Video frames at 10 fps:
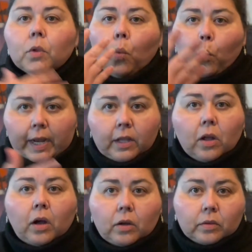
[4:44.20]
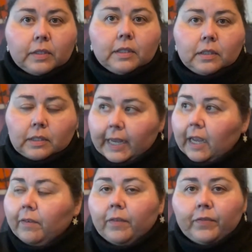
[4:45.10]
Waited the whole
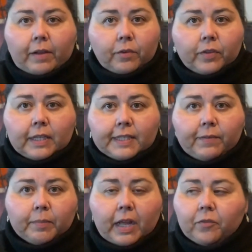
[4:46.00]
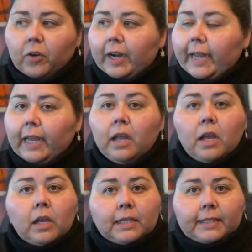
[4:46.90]
day after Thanksgiving, Black Friday,
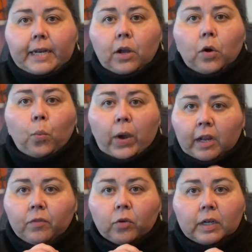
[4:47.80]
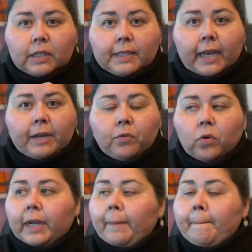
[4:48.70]
stayed home waiting for it to sign for it.